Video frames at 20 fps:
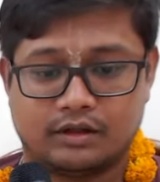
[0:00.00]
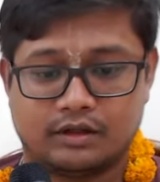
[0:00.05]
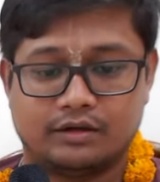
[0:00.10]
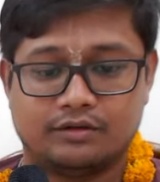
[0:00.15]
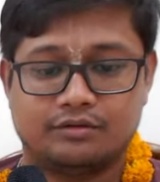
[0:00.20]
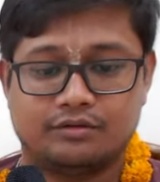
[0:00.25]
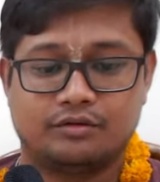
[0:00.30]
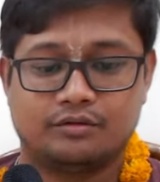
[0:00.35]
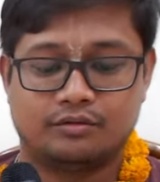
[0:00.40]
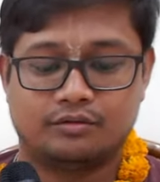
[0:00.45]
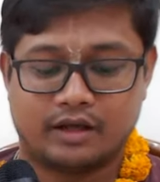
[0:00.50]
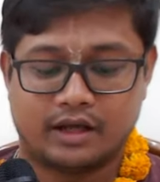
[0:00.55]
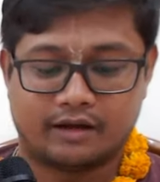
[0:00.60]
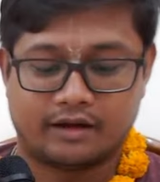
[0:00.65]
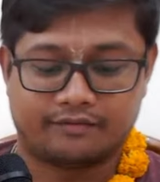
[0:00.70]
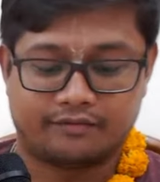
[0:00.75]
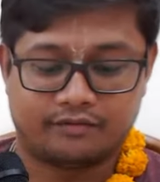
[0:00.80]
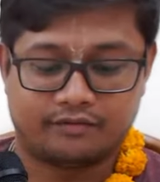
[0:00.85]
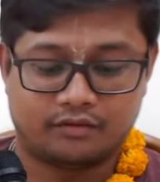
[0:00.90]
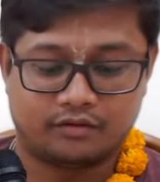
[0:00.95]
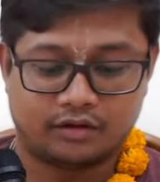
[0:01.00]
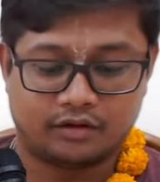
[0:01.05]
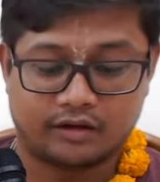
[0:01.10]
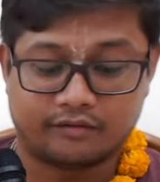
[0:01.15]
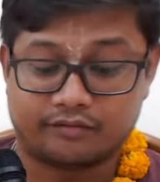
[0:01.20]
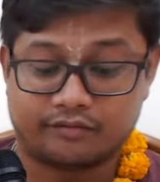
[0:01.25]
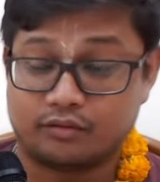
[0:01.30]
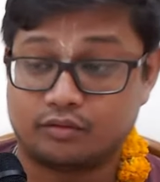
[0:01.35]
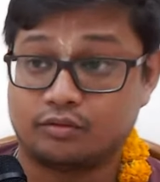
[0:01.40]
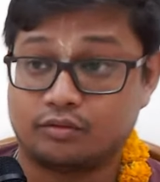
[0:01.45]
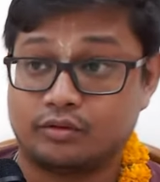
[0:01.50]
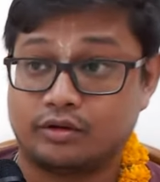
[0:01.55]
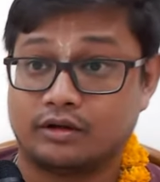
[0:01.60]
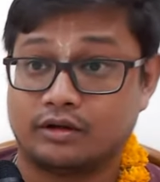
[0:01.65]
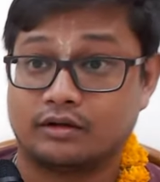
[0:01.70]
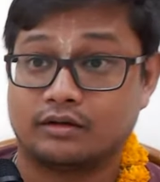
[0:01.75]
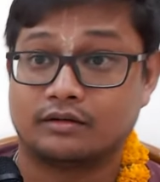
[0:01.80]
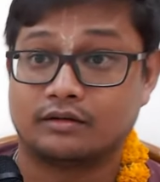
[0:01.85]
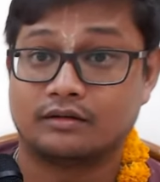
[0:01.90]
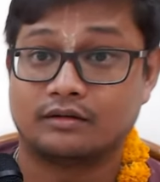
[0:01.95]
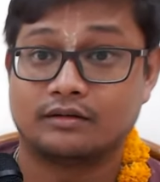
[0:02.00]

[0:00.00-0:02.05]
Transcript: How you do F2 here?